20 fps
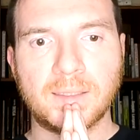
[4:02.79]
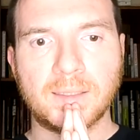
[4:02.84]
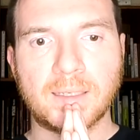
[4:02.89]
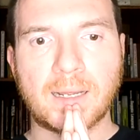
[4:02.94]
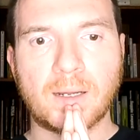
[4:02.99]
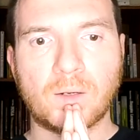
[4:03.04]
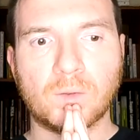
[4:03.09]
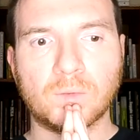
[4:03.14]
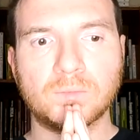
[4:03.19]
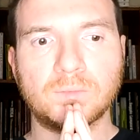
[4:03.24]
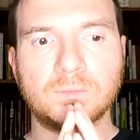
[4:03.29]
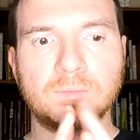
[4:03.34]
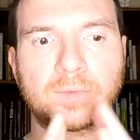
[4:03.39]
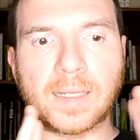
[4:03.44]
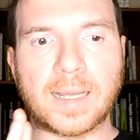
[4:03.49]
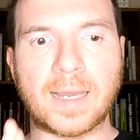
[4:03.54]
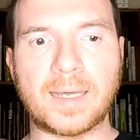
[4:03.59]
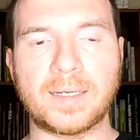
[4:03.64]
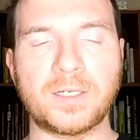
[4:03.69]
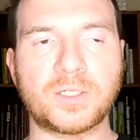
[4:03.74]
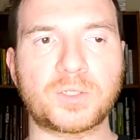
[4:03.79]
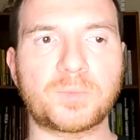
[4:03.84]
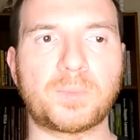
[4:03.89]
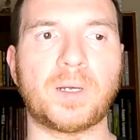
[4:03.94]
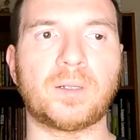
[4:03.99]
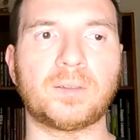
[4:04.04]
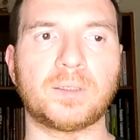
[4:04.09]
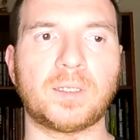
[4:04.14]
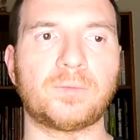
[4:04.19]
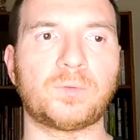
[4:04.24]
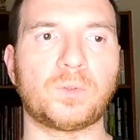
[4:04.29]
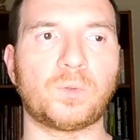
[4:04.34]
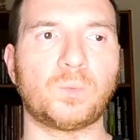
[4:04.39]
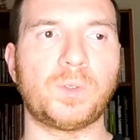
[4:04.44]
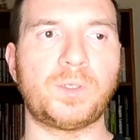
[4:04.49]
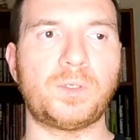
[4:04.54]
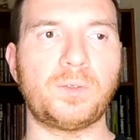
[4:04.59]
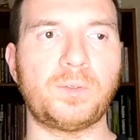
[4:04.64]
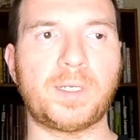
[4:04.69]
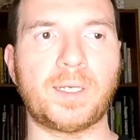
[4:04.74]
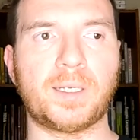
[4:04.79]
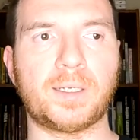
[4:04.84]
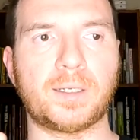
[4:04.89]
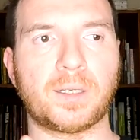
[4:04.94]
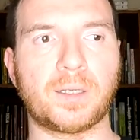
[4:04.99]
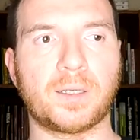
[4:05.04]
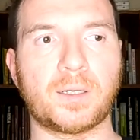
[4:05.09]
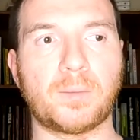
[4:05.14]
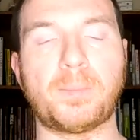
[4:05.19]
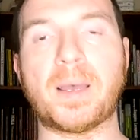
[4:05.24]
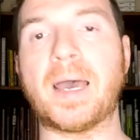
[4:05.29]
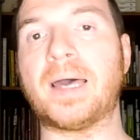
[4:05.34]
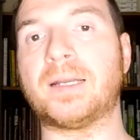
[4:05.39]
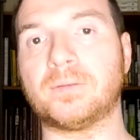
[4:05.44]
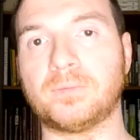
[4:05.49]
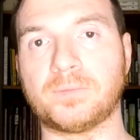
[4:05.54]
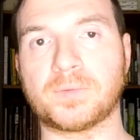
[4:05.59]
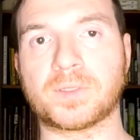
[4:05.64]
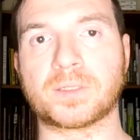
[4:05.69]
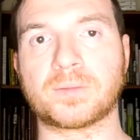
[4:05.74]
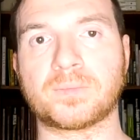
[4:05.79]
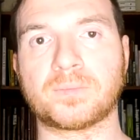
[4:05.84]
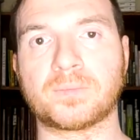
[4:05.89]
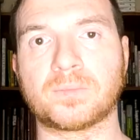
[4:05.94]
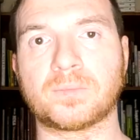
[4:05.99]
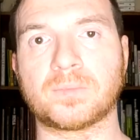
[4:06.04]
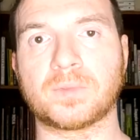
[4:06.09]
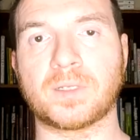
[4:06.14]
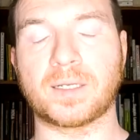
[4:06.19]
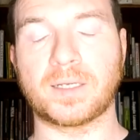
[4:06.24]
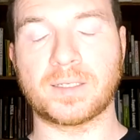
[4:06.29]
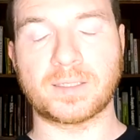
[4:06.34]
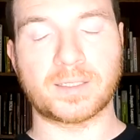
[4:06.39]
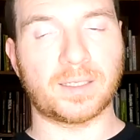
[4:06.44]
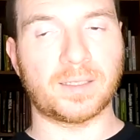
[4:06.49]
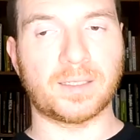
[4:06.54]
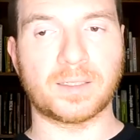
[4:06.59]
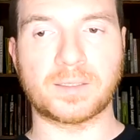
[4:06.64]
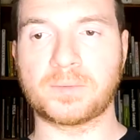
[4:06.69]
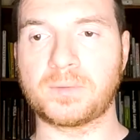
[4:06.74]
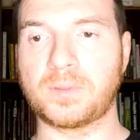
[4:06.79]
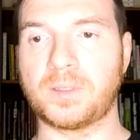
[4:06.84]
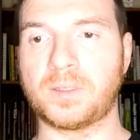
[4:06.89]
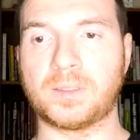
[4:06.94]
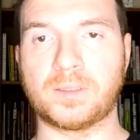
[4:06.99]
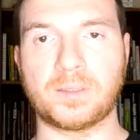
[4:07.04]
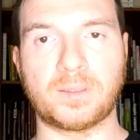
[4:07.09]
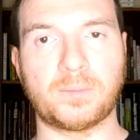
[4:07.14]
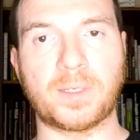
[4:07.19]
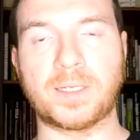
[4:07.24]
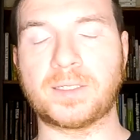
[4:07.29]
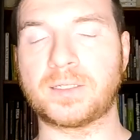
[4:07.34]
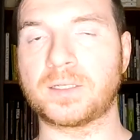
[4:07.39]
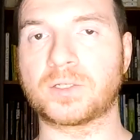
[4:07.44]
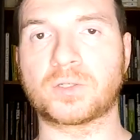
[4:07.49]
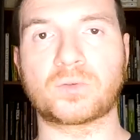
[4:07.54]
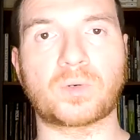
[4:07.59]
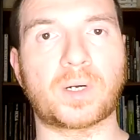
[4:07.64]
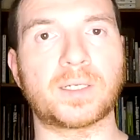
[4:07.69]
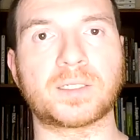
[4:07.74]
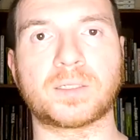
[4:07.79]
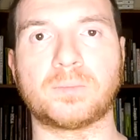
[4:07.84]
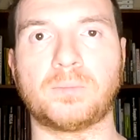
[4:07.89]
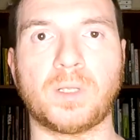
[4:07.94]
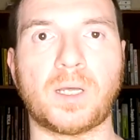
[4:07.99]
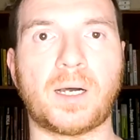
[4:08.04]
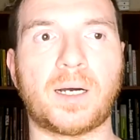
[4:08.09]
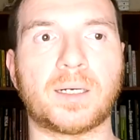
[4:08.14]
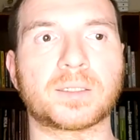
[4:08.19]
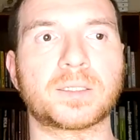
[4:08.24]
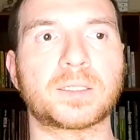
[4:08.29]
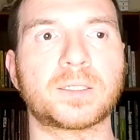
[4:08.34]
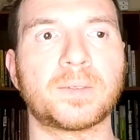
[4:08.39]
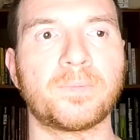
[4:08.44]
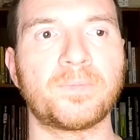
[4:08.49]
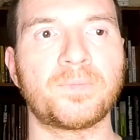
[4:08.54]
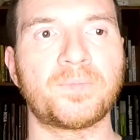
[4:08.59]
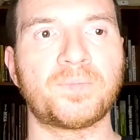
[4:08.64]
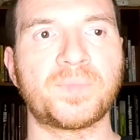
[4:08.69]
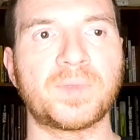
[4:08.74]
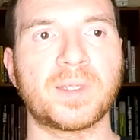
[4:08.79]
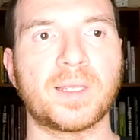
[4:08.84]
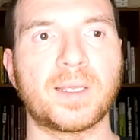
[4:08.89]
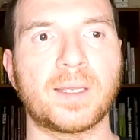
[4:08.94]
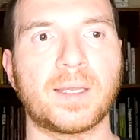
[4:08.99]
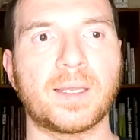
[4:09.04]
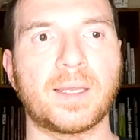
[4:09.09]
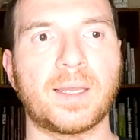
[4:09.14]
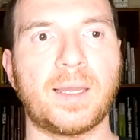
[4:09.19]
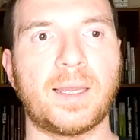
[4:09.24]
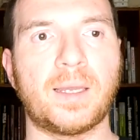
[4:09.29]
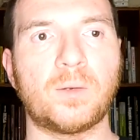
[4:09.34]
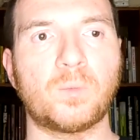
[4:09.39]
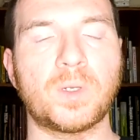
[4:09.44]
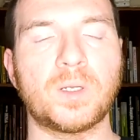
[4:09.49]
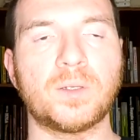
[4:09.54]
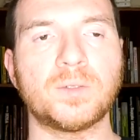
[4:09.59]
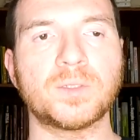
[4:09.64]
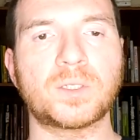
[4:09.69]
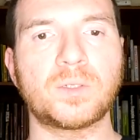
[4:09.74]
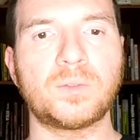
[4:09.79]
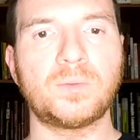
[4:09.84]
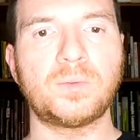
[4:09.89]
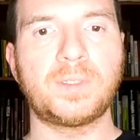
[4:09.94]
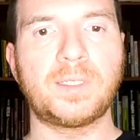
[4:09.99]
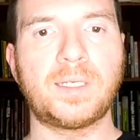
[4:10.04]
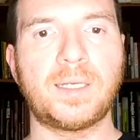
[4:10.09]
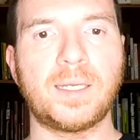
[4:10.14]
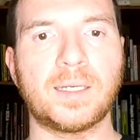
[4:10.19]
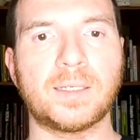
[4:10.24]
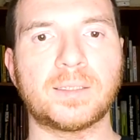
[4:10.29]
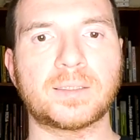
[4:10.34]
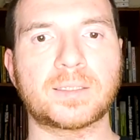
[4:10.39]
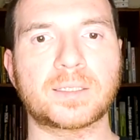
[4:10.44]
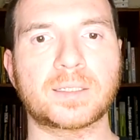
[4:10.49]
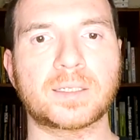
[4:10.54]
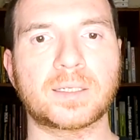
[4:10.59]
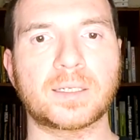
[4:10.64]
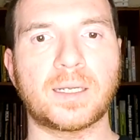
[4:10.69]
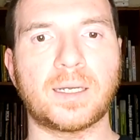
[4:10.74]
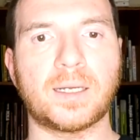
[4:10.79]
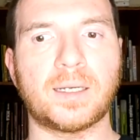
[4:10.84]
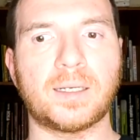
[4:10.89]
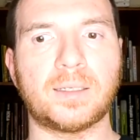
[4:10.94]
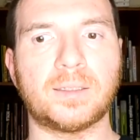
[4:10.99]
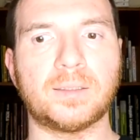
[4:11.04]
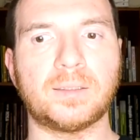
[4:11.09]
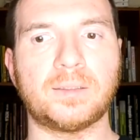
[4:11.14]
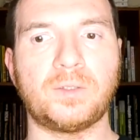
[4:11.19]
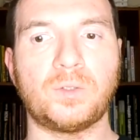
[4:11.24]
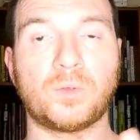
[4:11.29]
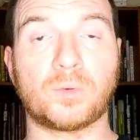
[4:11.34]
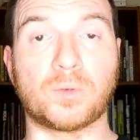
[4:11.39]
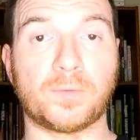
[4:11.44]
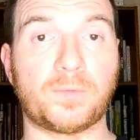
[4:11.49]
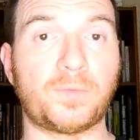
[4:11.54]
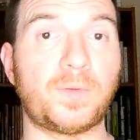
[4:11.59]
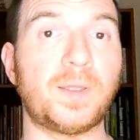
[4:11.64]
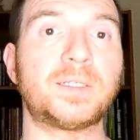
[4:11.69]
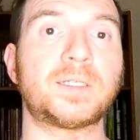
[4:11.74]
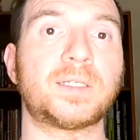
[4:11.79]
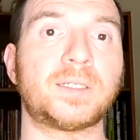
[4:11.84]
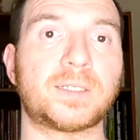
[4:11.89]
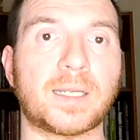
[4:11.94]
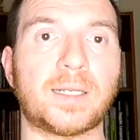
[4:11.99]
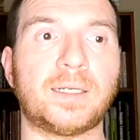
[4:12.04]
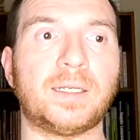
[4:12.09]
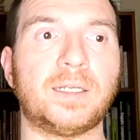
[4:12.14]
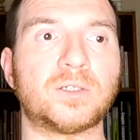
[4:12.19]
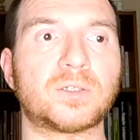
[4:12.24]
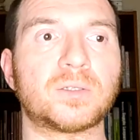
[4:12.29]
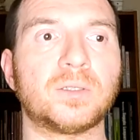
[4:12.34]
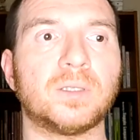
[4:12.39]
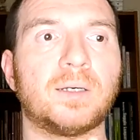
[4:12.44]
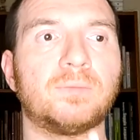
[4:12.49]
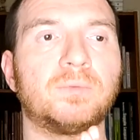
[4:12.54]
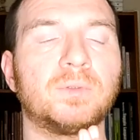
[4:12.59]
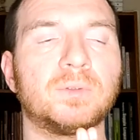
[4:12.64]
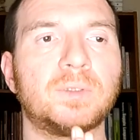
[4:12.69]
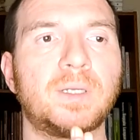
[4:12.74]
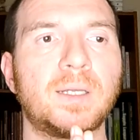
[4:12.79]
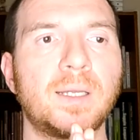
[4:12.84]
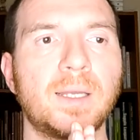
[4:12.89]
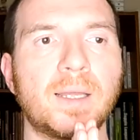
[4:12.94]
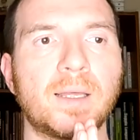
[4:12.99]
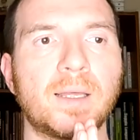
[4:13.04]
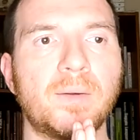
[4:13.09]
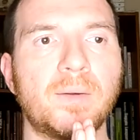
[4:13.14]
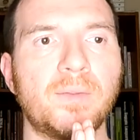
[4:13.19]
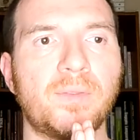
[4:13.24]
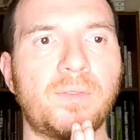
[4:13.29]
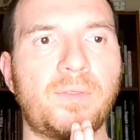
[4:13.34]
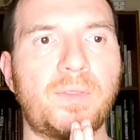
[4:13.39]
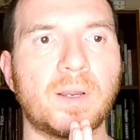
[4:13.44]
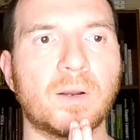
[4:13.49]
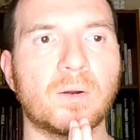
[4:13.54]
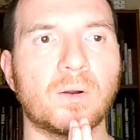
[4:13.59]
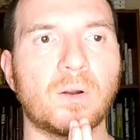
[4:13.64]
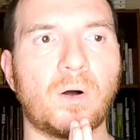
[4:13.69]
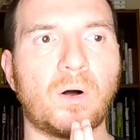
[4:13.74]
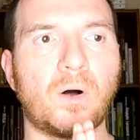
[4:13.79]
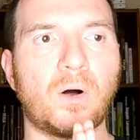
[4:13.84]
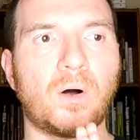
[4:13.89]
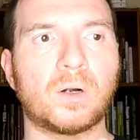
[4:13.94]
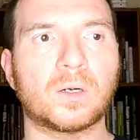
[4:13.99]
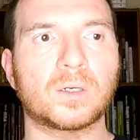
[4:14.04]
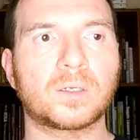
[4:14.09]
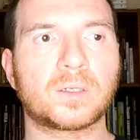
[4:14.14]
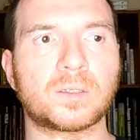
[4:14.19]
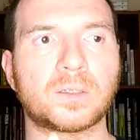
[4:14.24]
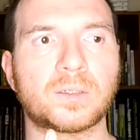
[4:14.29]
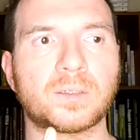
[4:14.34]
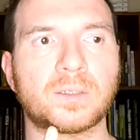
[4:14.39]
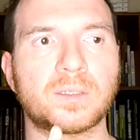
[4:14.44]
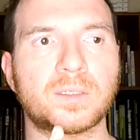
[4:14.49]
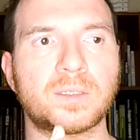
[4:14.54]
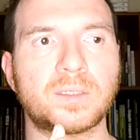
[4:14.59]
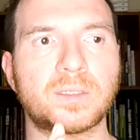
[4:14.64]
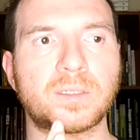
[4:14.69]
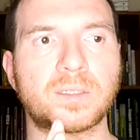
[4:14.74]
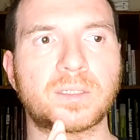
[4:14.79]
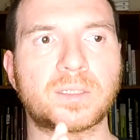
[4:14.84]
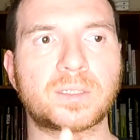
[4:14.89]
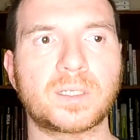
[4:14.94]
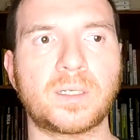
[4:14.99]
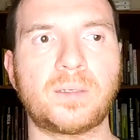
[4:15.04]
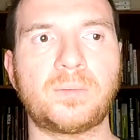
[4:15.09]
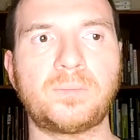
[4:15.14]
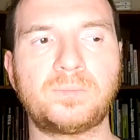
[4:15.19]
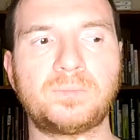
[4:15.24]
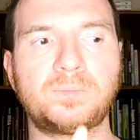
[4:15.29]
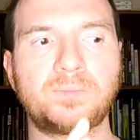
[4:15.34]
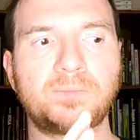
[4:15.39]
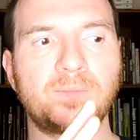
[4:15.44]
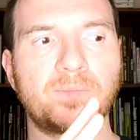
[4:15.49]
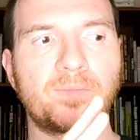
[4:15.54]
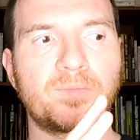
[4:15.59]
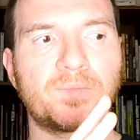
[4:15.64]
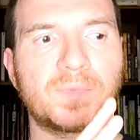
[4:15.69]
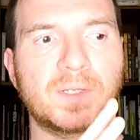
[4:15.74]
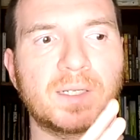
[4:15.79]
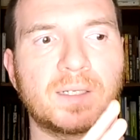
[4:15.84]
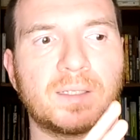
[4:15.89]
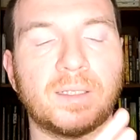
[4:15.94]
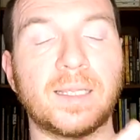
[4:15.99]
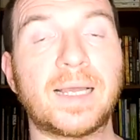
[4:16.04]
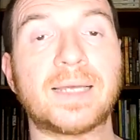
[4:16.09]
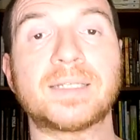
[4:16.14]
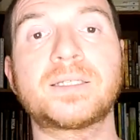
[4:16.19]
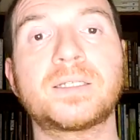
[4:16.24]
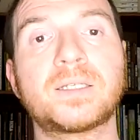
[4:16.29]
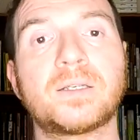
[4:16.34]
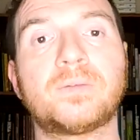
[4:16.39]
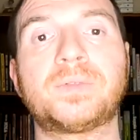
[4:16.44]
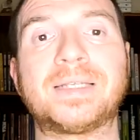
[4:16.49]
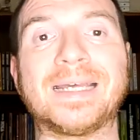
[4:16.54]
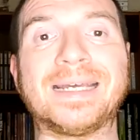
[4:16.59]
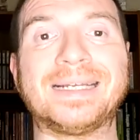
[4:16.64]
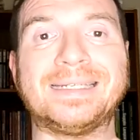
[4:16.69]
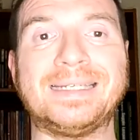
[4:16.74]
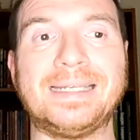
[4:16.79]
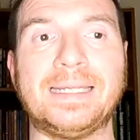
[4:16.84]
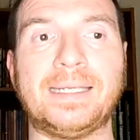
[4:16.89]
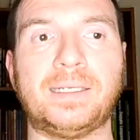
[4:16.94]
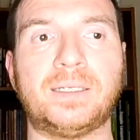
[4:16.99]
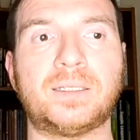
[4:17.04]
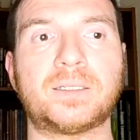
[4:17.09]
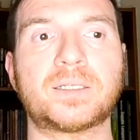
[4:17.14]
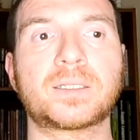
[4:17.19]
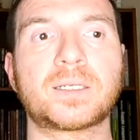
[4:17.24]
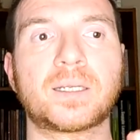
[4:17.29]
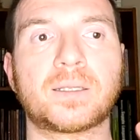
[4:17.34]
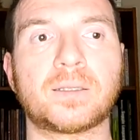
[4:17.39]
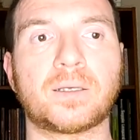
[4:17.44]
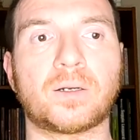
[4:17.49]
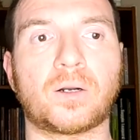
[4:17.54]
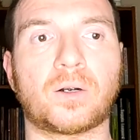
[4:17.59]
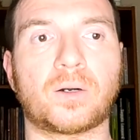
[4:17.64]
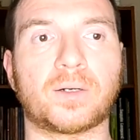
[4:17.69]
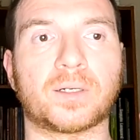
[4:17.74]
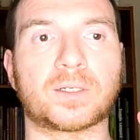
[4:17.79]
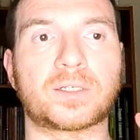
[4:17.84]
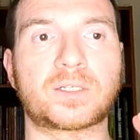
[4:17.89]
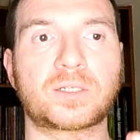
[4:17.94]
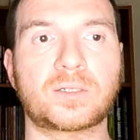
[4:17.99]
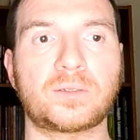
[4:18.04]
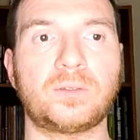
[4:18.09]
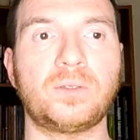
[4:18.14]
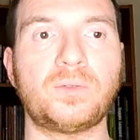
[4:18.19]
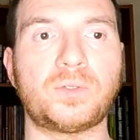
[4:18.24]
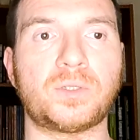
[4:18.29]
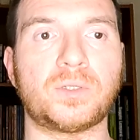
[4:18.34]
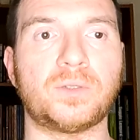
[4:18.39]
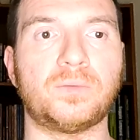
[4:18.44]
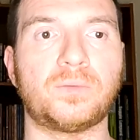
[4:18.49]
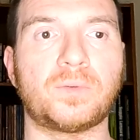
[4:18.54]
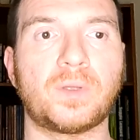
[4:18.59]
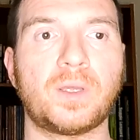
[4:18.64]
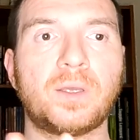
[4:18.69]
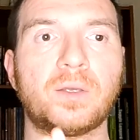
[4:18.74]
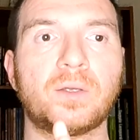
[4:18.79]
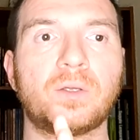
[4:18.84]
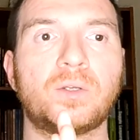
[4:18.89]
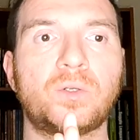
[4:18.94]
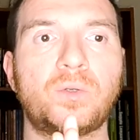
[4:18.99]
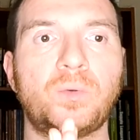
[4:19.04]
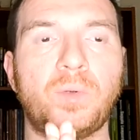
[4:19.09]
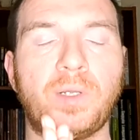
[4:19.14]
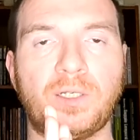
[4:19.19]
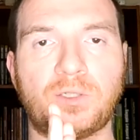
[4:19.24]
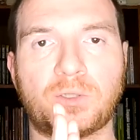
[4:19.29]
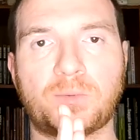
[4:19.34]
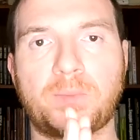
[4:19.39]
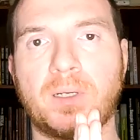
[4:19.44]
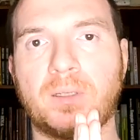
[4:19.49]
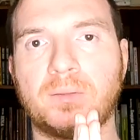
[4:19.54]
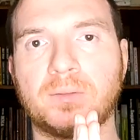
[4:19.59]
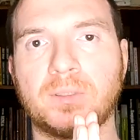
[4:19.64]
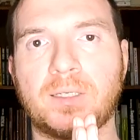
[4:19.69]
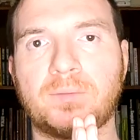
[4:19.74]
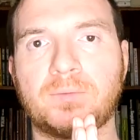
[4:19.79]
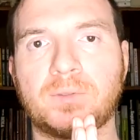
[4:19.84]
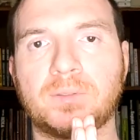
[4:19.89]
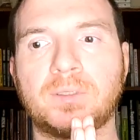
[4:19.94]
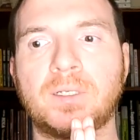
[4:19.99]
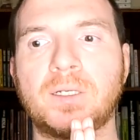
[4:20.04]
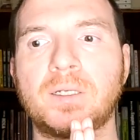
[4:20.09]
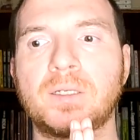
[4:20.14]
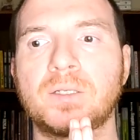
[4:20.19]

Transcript: Now, at each belt level, we do get combatives. Like I said, that's the basic strikes and blocks. And we also get your defenses at each level. There are some classes of techniques that are exclusive to each belt level.